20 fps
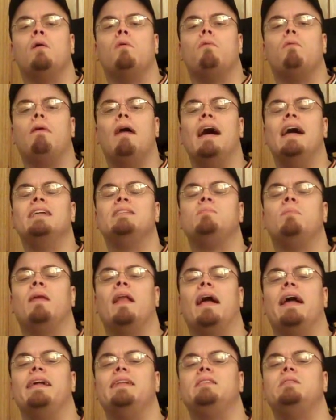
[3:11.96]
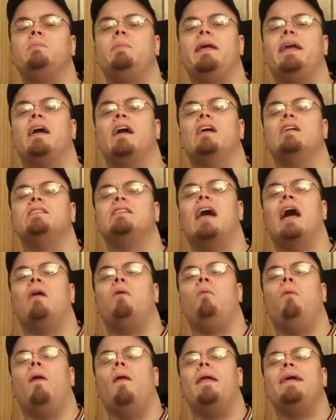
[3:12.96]
RazManites because I
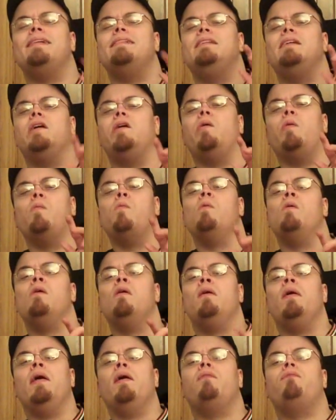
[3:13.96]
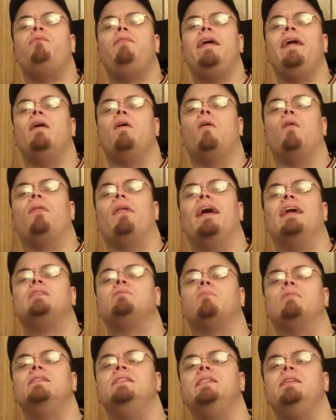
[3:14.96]
really do feel that's
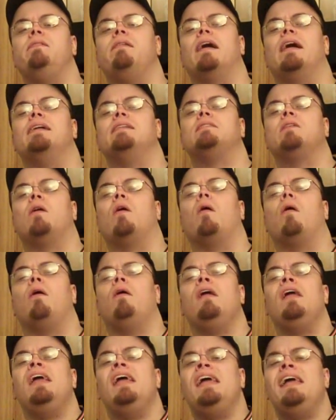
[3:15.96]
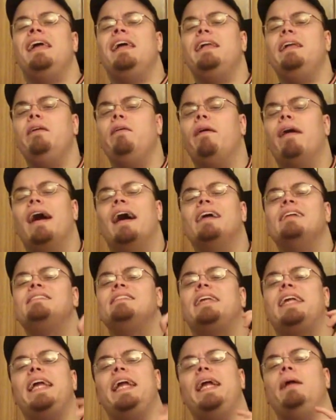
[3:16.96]
what you guys are. You guys
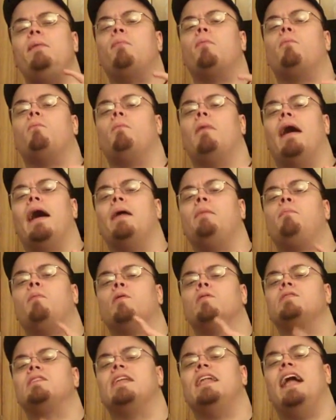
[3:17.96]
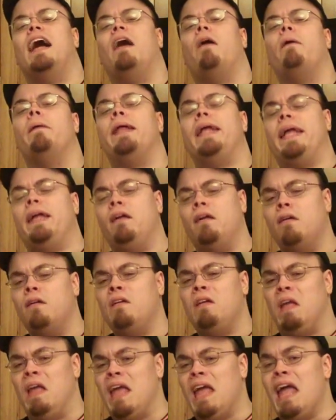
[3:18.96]
keep my personality
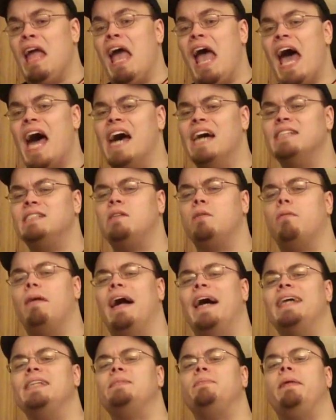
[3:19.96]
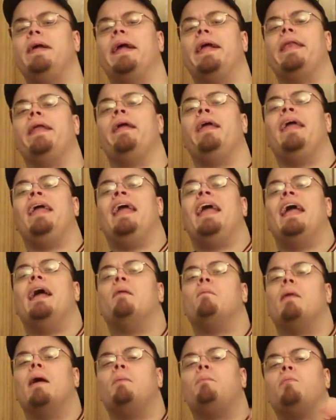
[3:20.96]
as the RazMan and
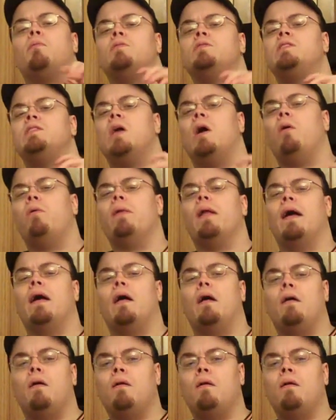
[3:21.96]
my persona